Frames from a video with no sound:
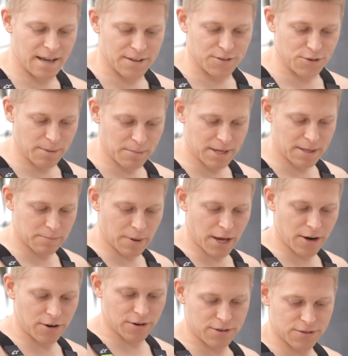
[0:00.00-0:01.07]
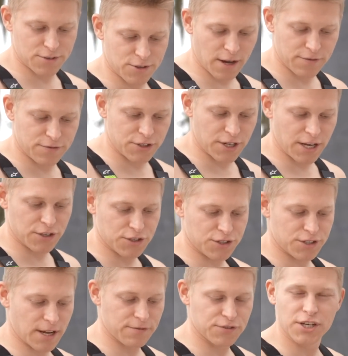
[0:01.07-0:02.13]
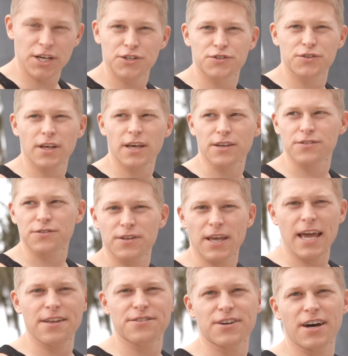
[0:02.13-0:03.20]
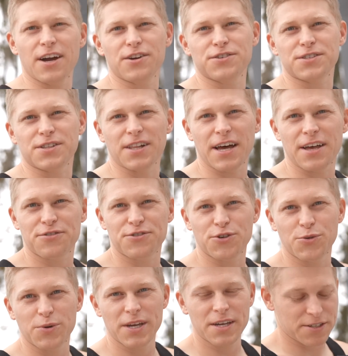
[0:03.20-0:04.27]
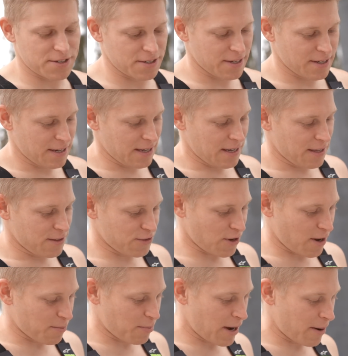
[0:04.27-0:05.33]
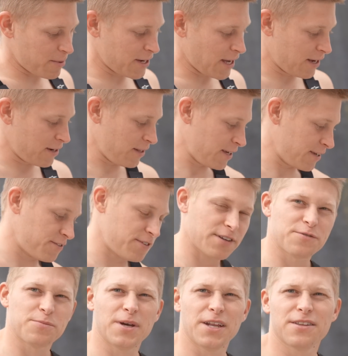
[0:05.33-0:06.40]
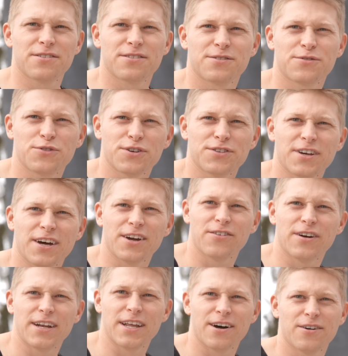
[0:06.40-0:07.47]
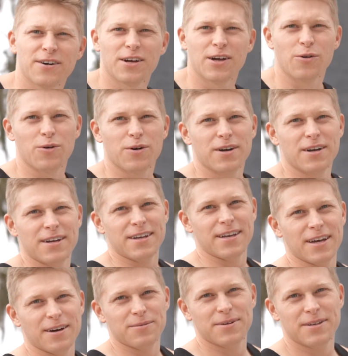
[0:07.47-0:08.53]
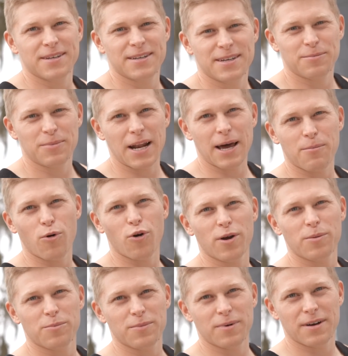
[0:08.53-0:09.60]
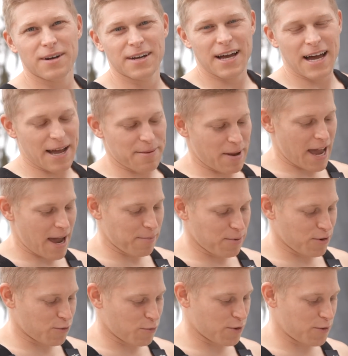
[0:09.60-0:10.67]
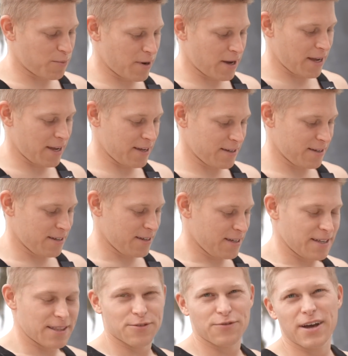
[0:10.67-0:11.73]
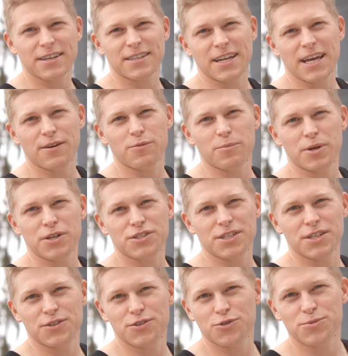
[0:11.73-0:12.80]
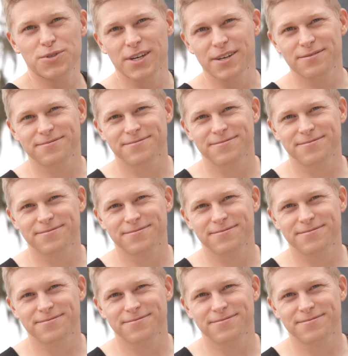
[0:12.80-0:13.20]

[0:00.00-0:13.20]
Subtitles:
Yeah, I'm getting better. So I've changed like 8 tires in the last 2 weeks. So I'm probably down to like 6 minutes for a tire right now. 6 minutes is pretty impressive for a rider. I'm happier with the fact that I haven't pinched any tubes yet.